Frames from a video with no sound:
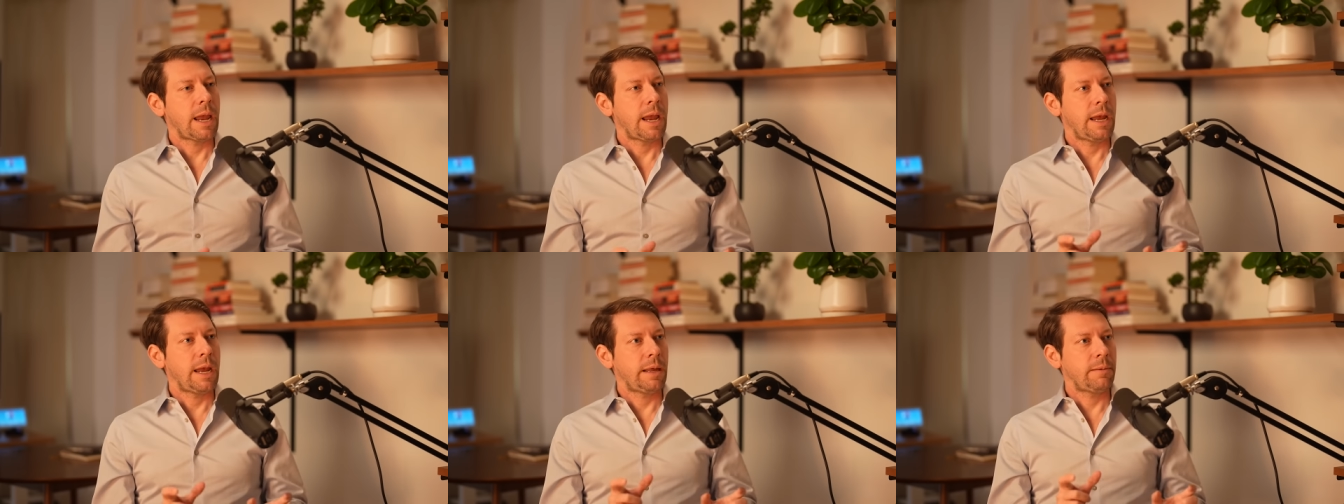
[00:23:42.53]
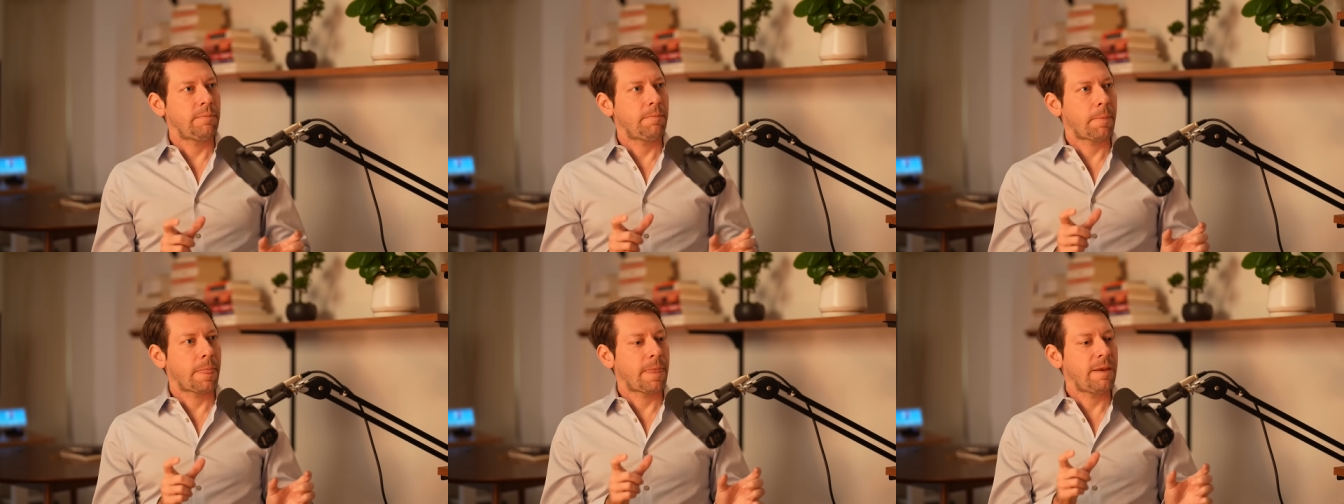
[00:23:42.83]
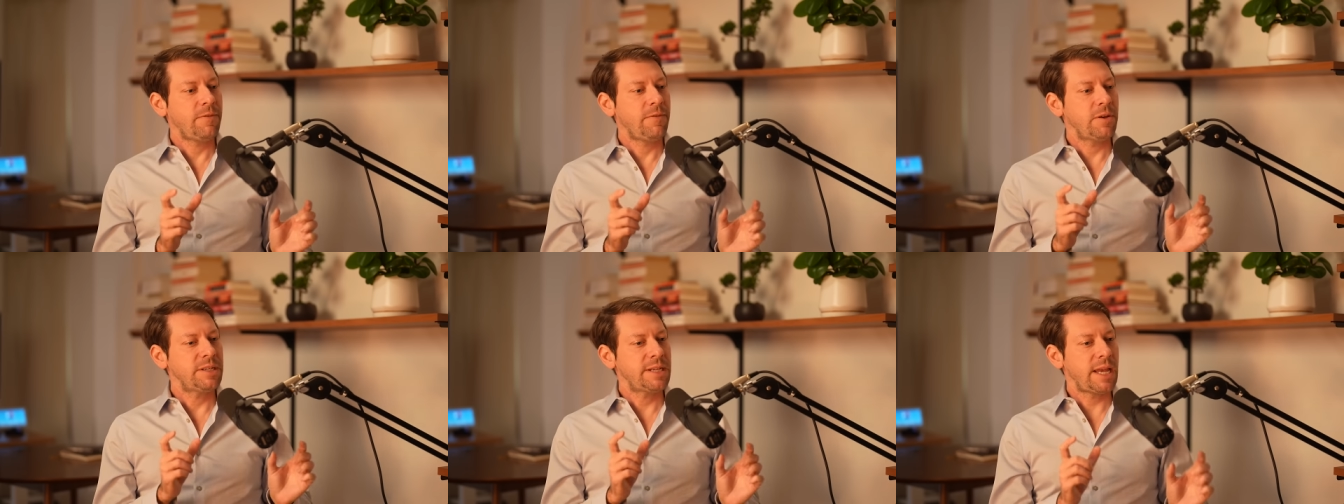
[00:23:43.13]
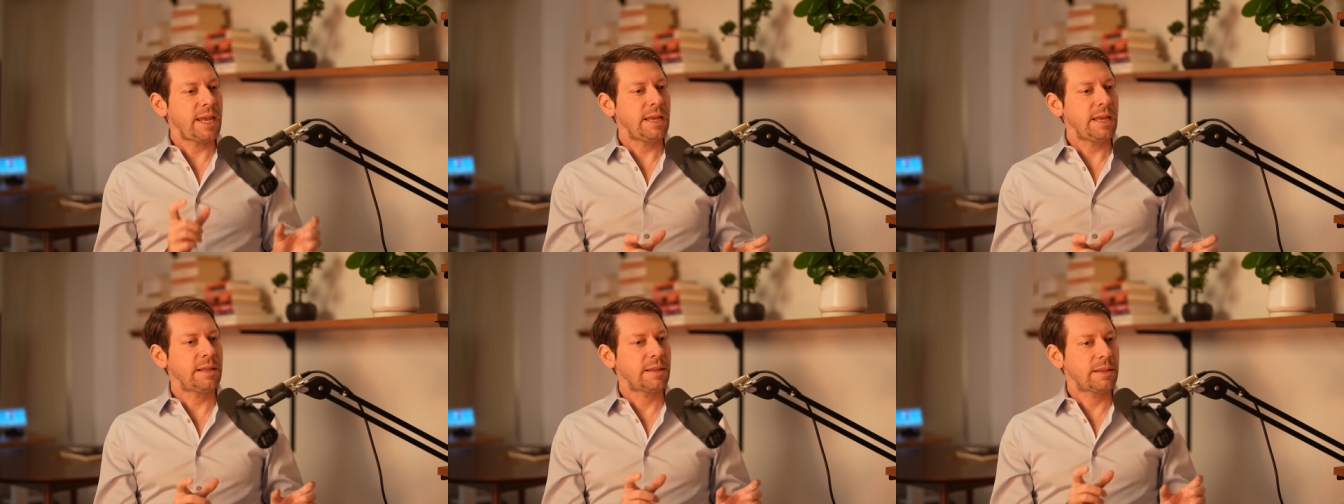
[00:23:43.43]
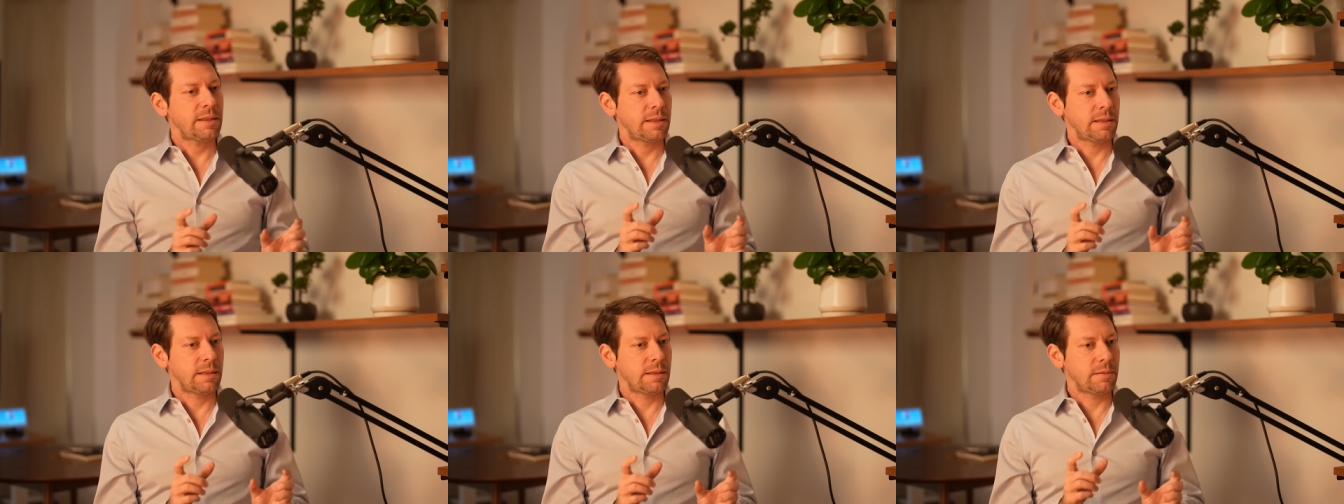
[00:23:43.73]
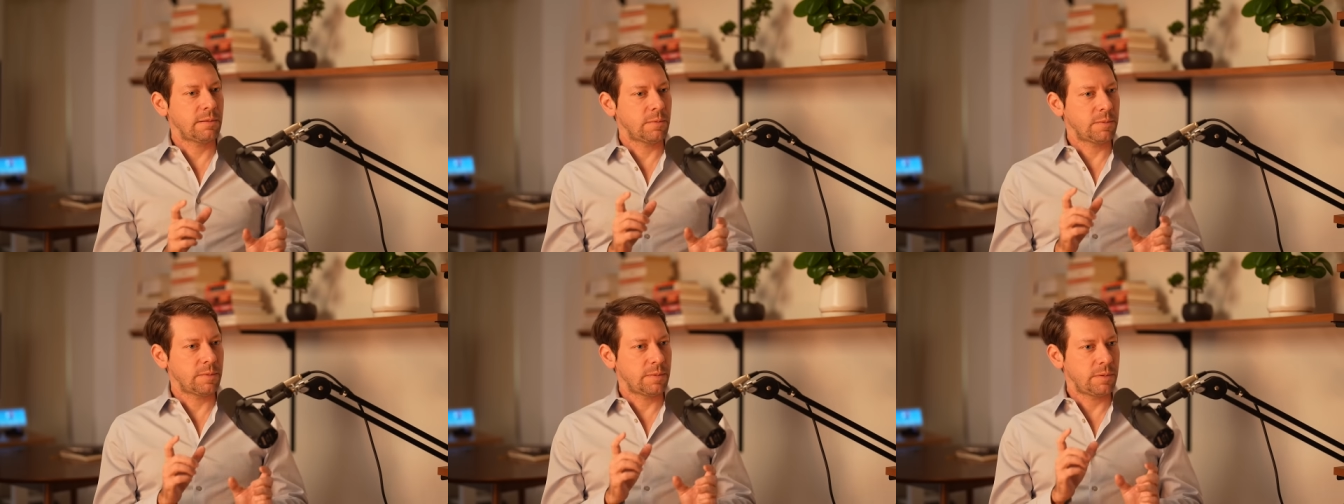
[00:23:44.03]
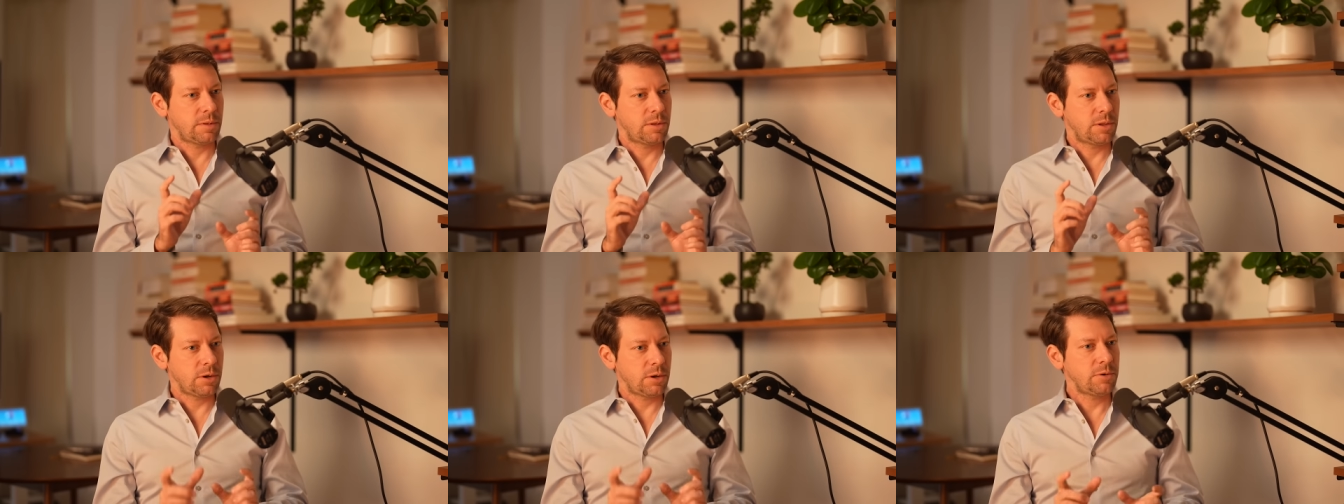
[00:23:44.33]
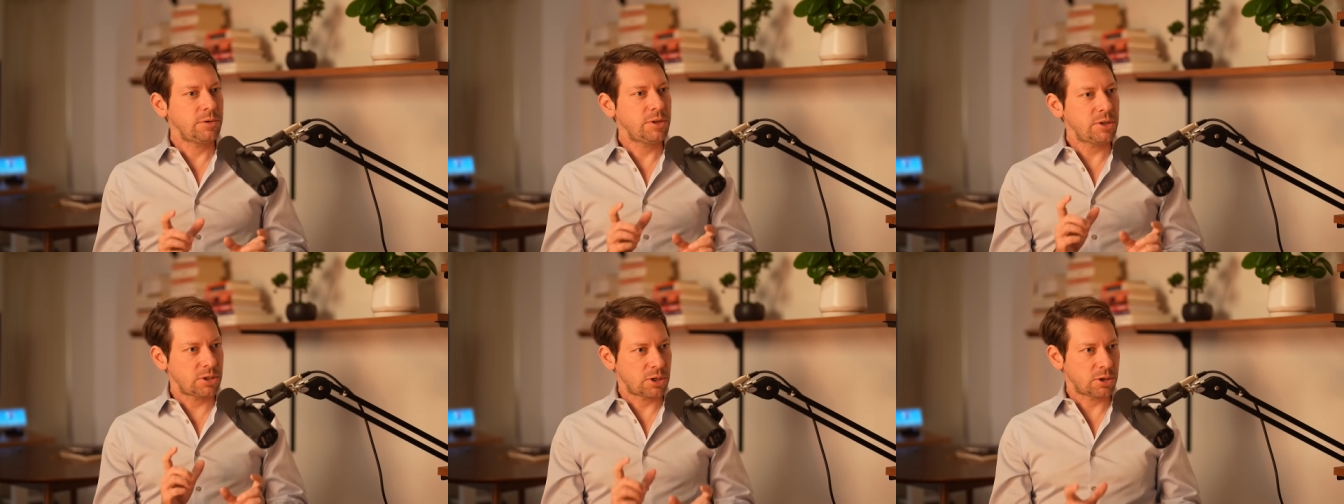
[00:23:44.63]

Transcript: And if you take those